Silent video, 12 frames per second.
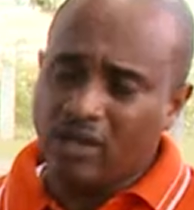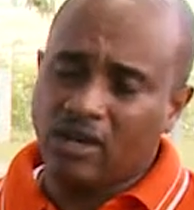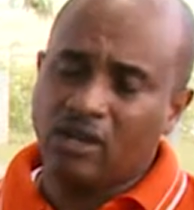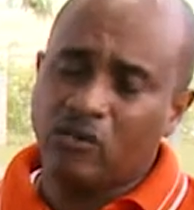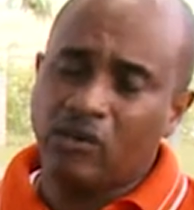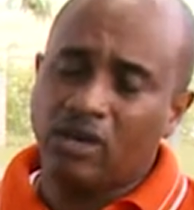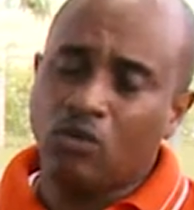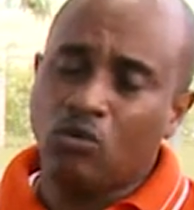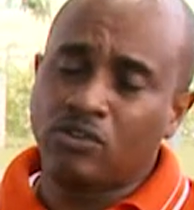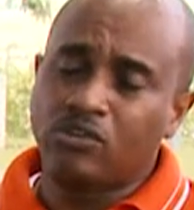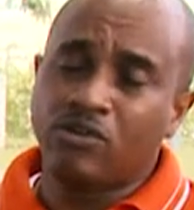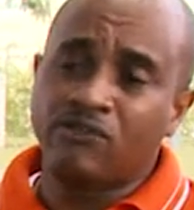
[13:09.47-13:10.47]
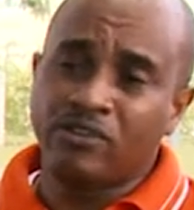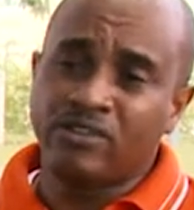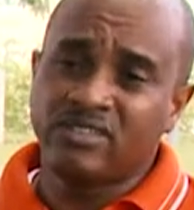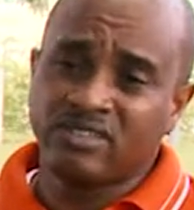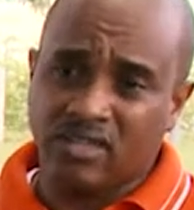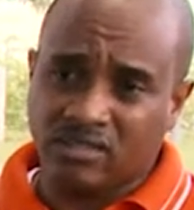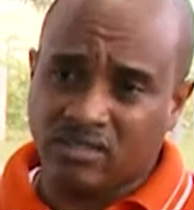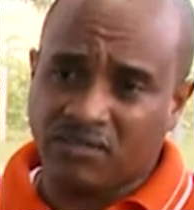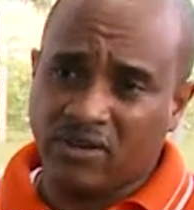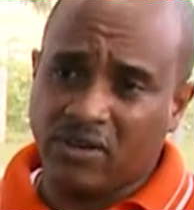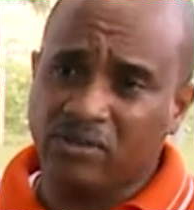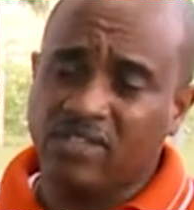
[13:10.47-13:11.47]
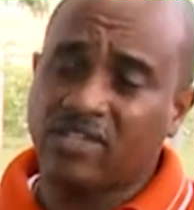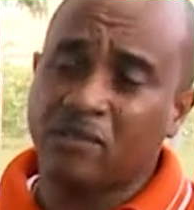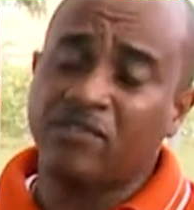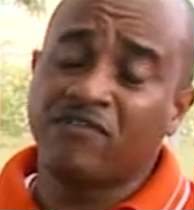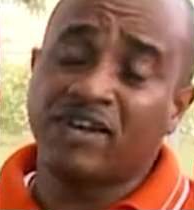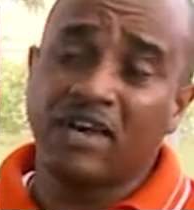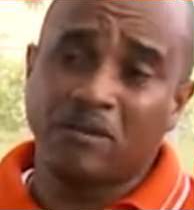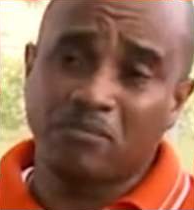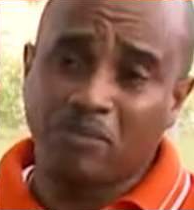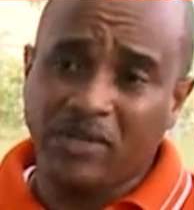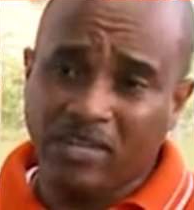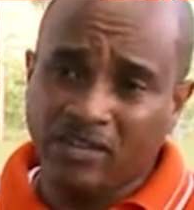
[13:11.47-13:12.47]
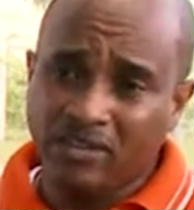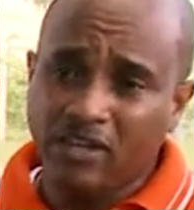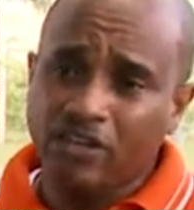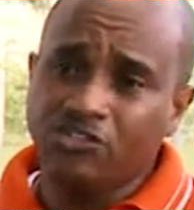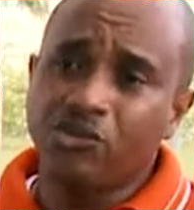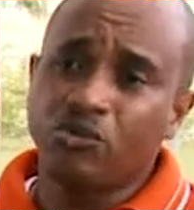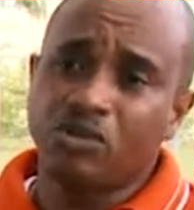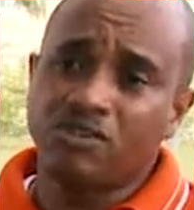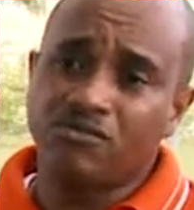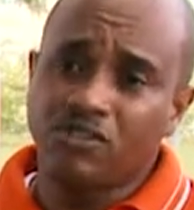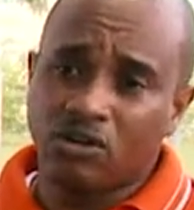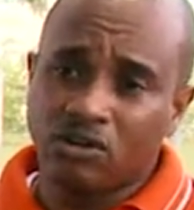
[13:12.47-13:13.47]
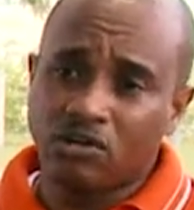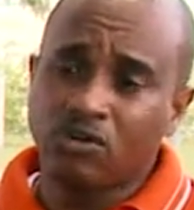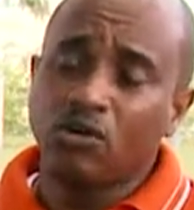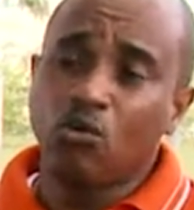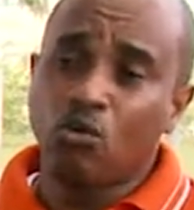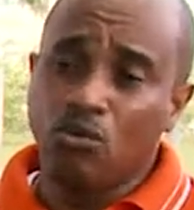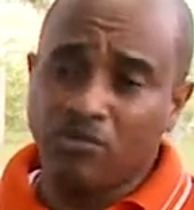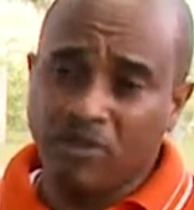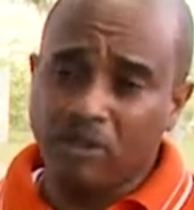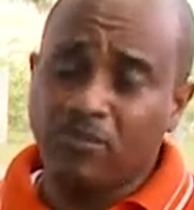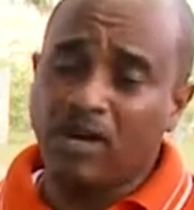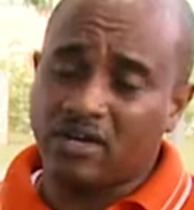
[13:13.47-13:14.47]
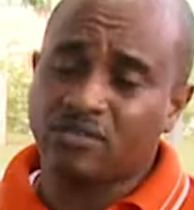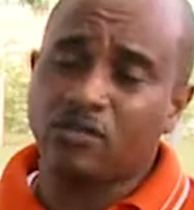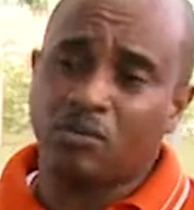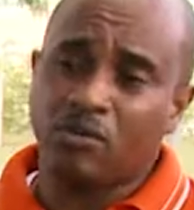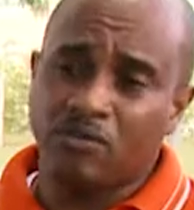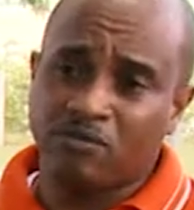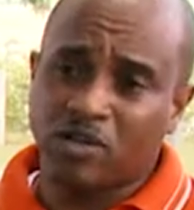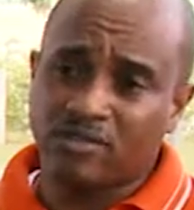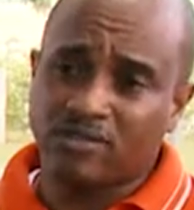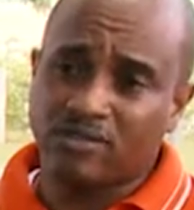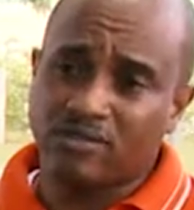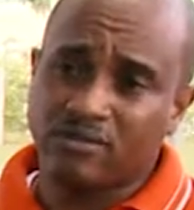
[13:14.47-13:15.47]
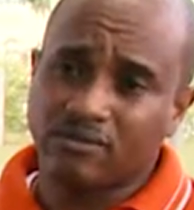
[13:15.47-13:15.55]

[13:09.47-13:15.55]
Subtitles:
and we are also very satisfied with the type of campaign she would have done over the past couple of months.